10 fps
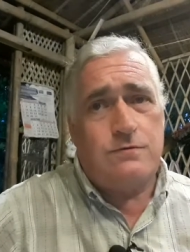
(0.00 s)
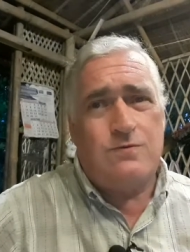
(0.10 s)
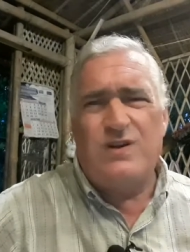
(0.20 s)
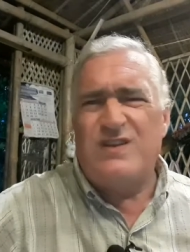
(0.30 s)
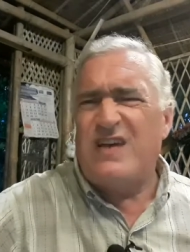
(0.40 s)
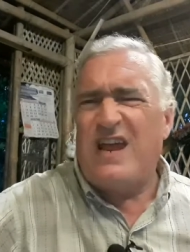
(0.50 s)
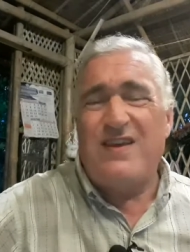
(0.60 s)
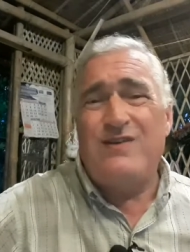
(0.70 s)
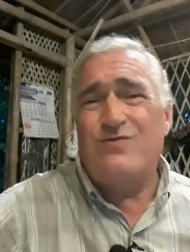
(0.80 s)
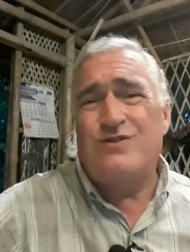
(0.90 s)
What is that? I
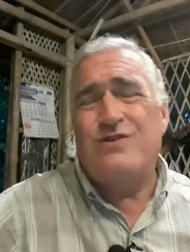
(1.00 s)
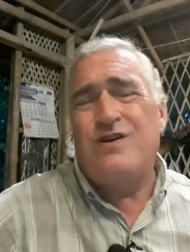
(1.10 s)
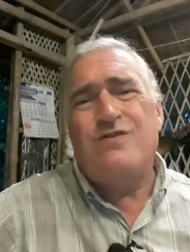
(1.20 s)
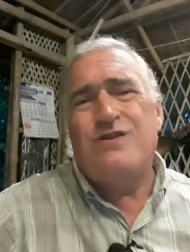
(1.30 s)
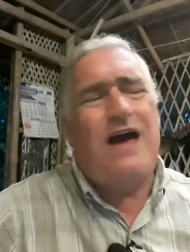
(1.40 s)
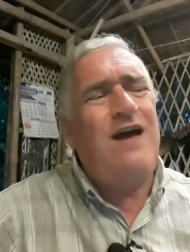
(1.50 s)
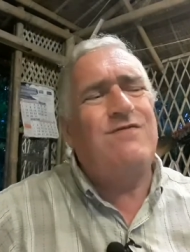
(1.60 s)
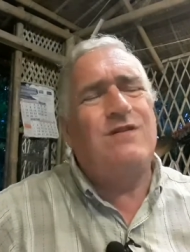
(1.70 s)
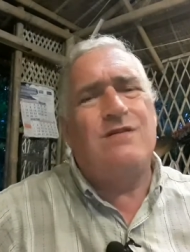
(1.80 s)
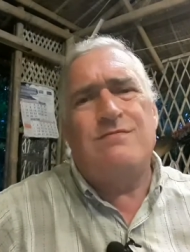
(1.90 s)
think I have
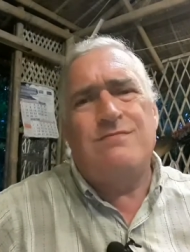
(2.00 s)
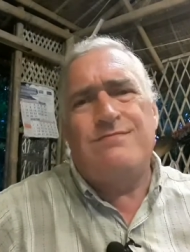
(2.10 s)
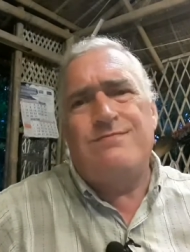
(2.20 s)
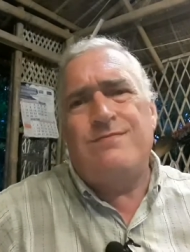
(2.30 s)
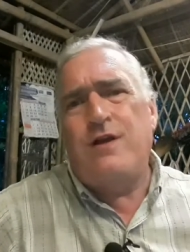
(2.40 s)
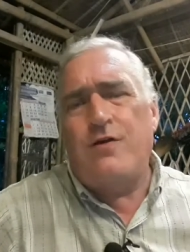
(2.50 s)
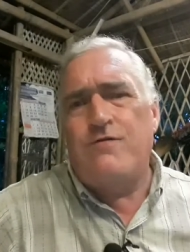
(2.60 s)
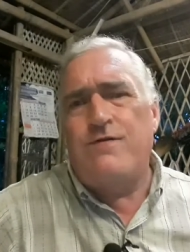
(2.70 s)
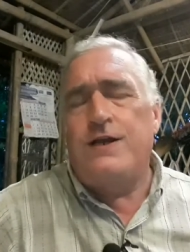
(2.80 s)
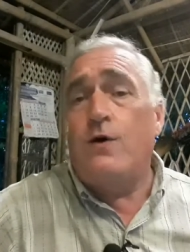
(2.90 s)
another
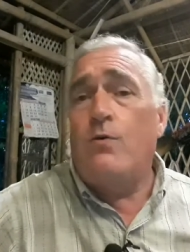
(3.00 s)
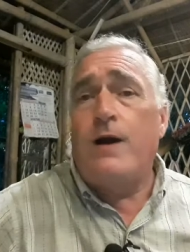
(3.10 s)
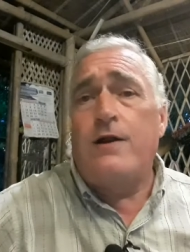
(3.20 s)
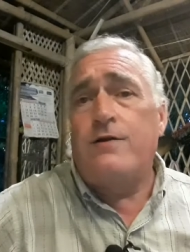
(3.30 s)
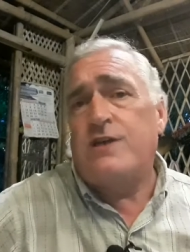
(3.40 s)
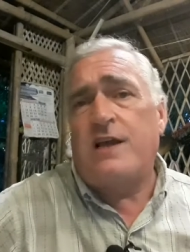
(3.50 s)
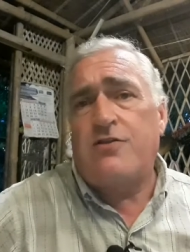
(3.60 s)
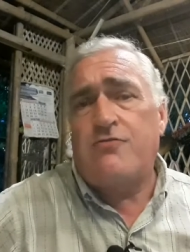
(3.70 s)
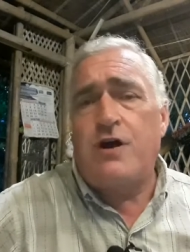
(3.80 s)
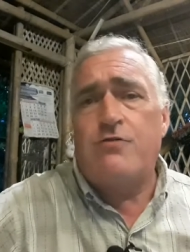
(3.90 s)
video about it. It's like
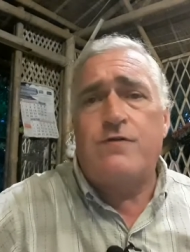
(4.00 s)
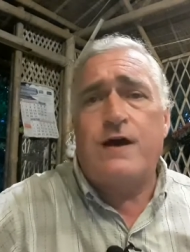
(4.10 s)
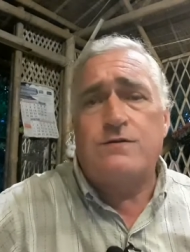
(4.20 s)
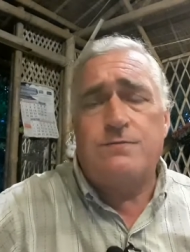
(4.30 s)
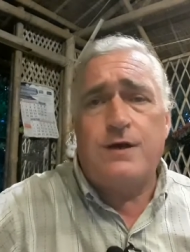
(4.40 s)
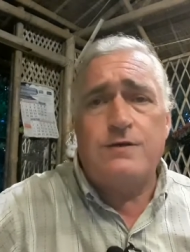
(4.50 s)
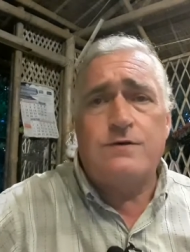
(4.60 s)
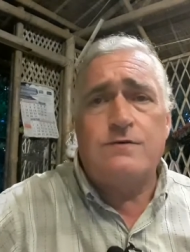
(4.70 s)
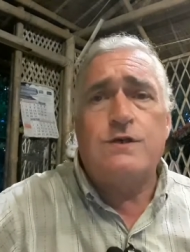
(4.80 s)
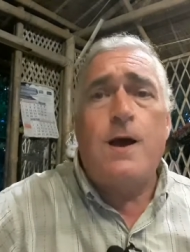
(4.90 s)
300,000
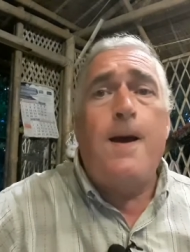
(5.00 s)
pesos.